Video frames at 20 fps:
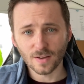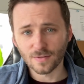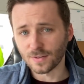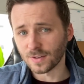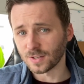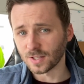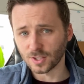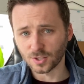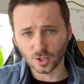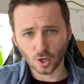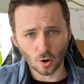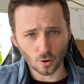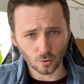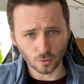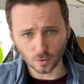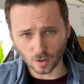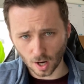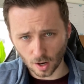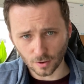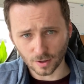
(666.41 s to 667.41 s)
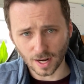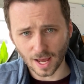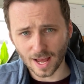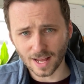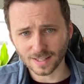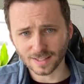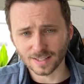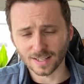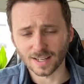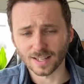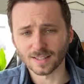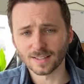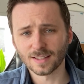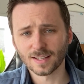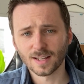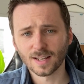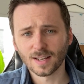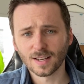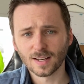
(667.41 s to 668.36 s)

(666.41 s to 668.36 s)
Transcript: than their total current assets,